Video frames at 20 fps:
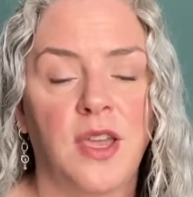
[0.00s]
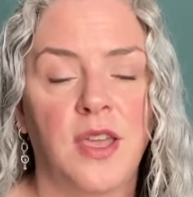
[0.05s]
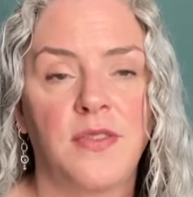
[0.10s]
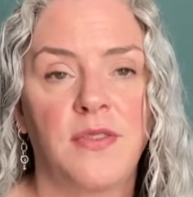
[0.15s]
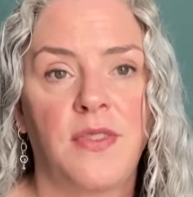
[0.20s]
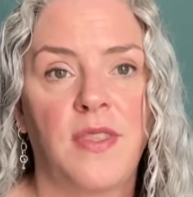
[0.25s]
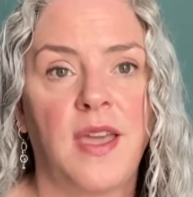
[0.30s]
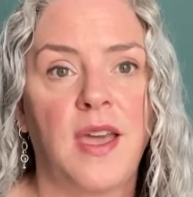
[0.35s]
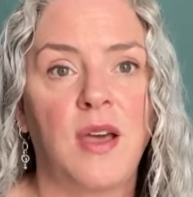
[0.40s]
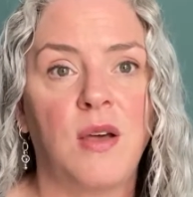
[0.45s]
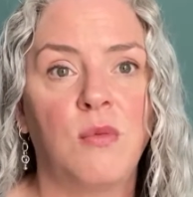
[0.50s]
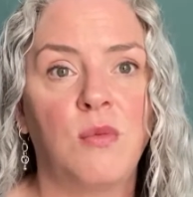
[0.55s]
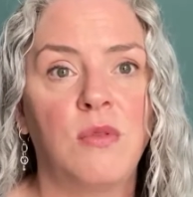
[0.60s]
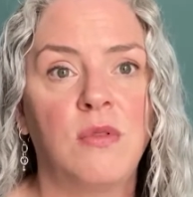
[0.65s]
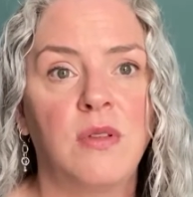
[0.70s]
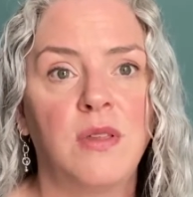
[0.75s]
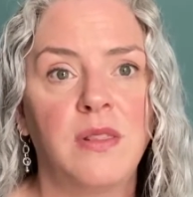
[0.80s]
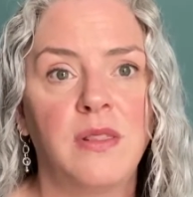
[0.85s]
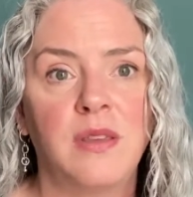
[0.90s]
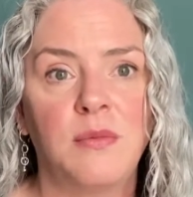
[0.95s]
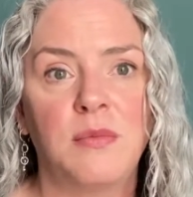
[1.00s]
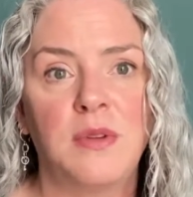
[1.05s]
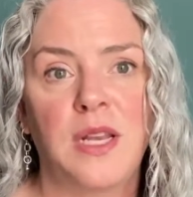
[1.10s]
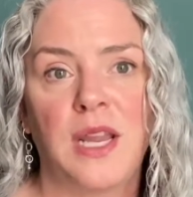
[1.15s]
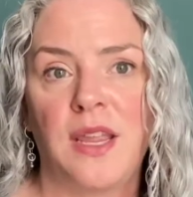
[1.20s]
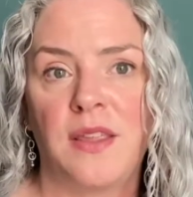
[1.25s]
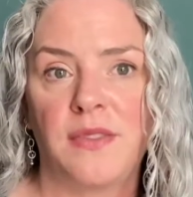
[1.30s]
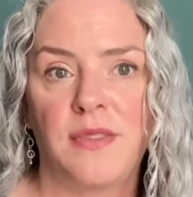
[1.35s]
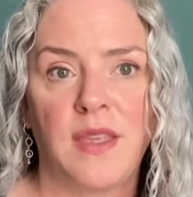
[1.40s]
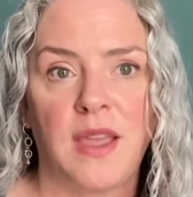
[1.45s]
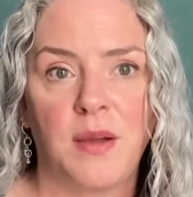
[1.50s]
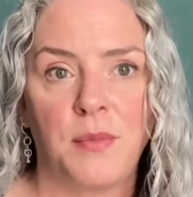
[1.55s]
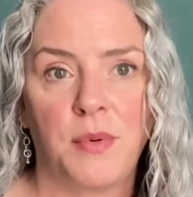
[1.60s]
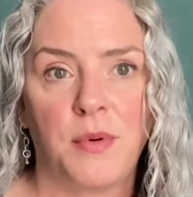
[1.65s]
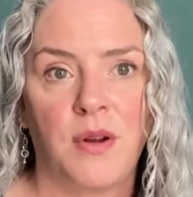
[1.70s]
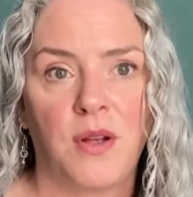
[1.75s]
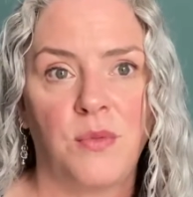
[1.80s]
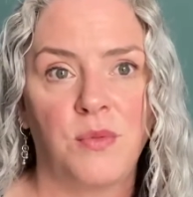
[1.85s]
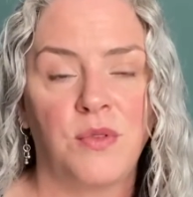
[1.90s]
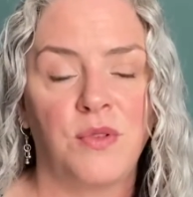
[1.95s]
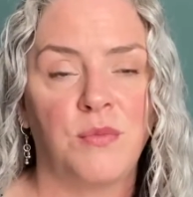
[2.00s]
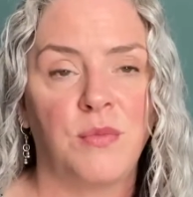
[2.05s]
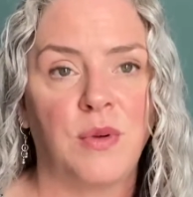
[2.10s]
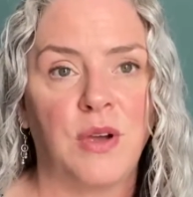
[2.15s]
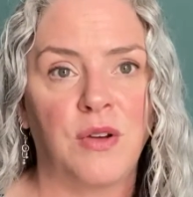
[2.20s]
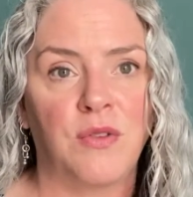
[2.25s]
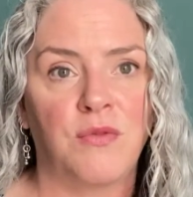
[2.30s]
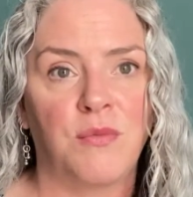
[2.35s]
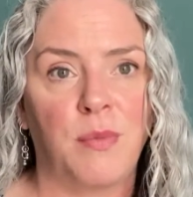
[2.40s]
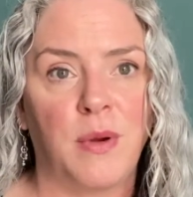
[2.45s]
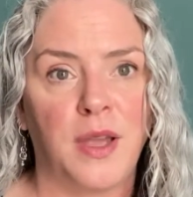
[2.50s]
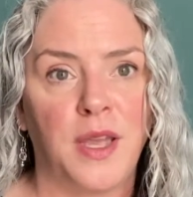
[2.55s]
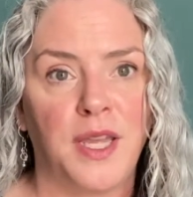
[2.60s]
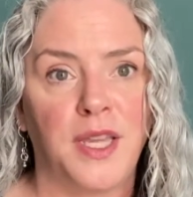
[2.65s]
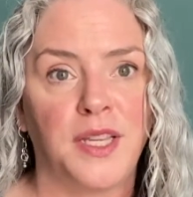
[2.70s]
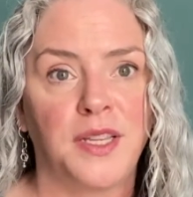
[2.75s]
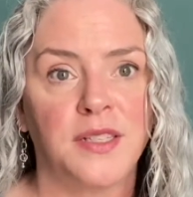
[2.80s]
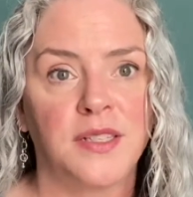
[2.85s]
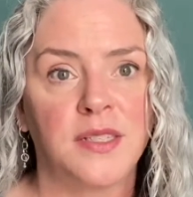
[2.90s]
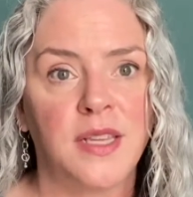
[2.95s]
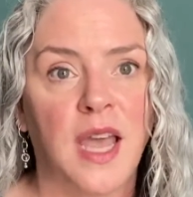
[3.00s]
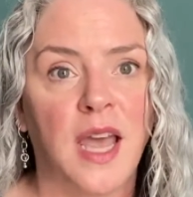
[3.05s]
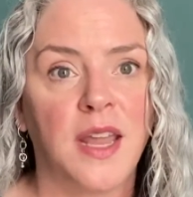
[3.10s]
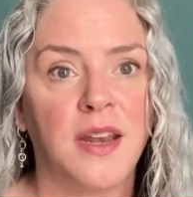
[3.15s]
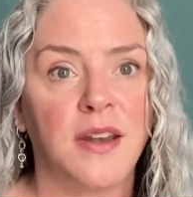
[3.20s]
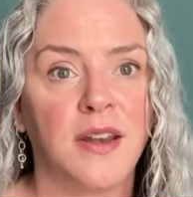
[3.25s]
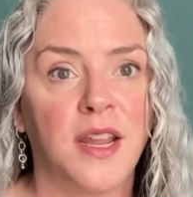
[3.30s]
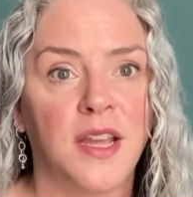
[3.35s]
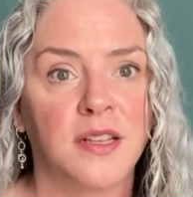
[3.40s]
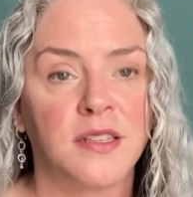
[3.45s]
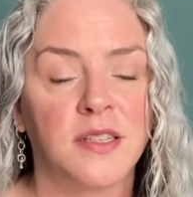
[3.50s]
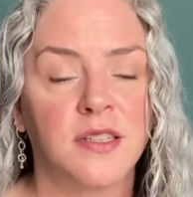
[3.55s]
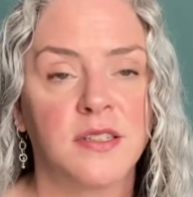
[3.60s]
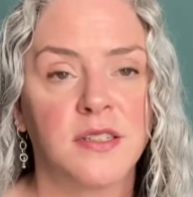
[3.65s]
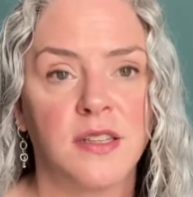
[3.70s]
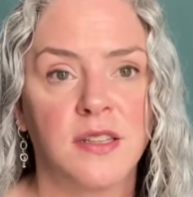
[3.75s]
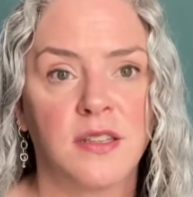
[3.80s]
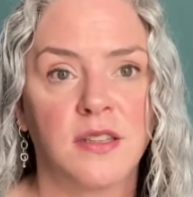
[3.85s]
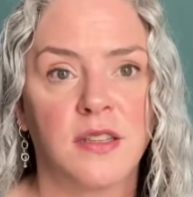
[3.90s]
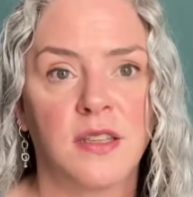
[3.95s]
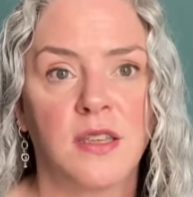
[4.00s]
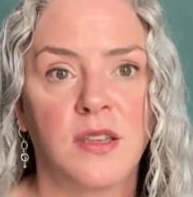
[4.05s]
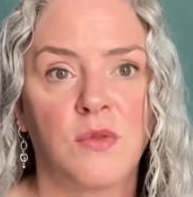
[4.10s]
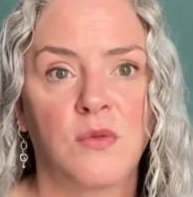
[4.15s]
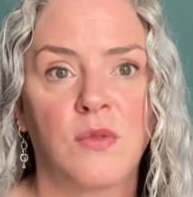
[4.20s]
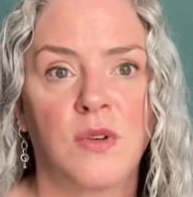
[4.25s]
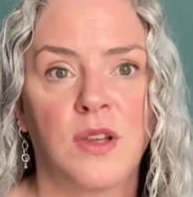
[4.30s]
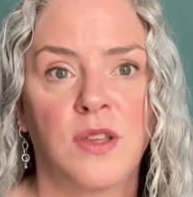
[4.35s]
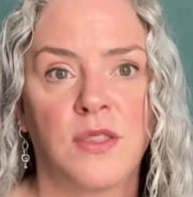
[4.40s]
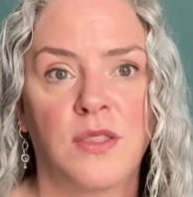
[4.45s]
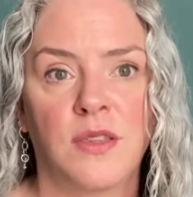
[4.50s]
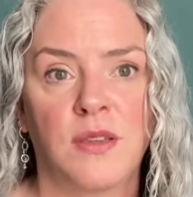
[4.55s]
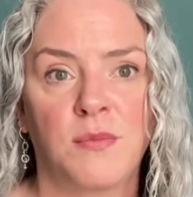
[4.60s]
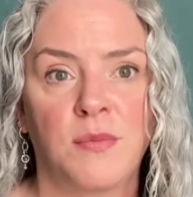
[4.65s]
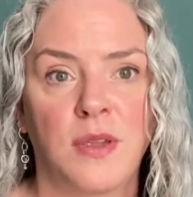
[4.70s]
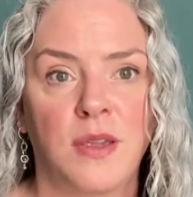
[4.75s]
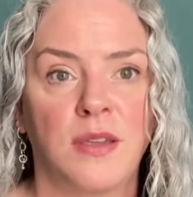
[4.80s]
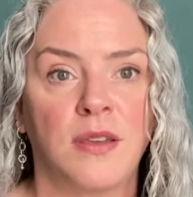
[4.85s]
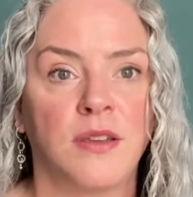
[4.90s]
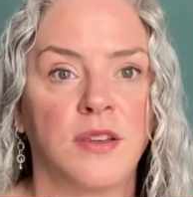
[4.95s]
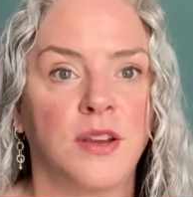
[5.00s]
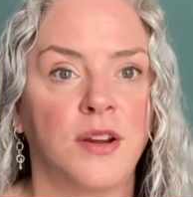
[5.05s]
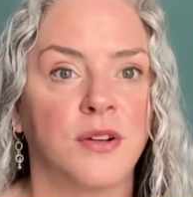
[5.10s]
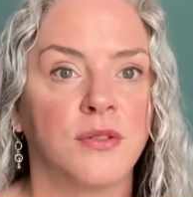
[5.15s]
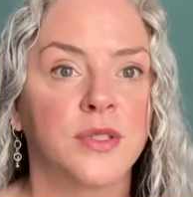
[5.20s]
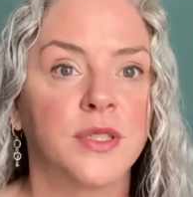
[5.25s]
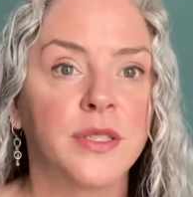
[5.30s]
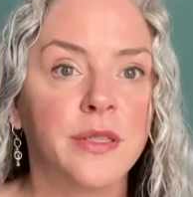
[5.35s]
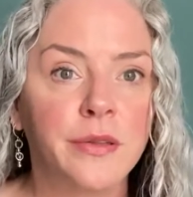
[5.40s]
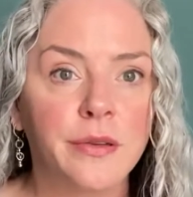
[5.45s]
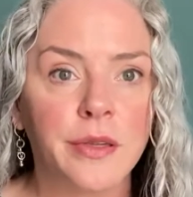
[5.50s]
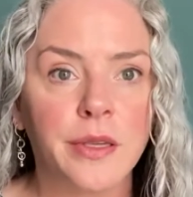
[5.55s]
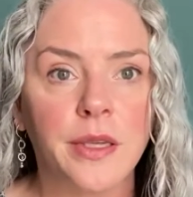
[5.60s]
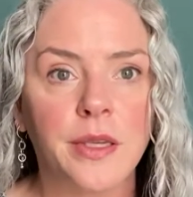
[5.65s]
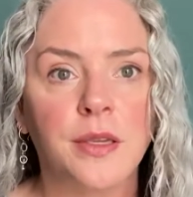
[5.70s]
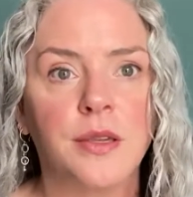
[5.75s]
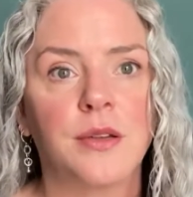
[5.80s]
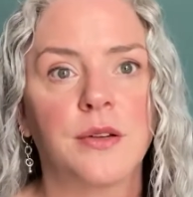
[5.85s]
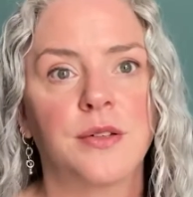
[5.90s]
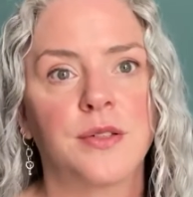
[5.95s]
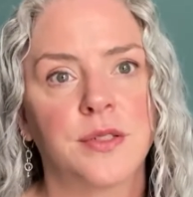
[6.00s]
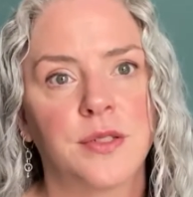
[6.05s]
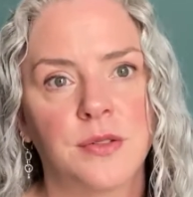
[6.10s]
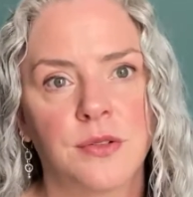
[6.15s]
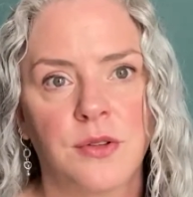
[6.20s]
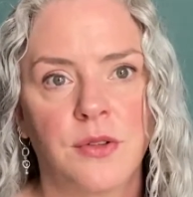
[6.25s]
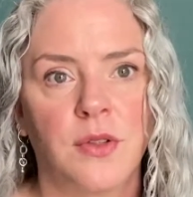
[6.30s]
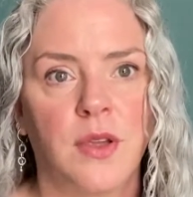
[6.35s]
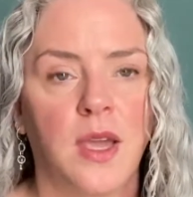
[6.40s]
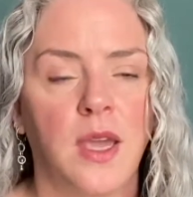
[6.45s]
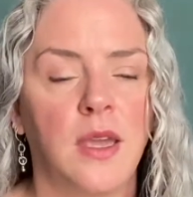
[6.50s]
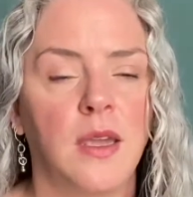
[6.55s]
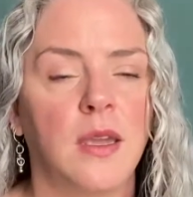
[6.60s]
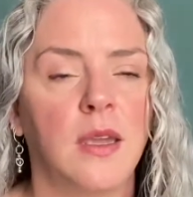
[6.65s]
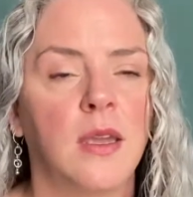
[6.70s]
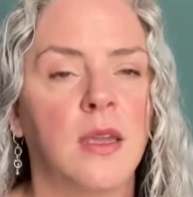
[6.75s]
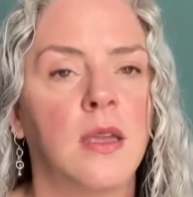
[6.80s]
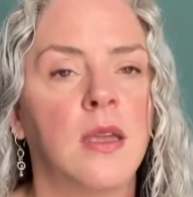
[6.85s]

and that will eliminate that problem of buying satin accidentally with it being, you know, silky or silk-like.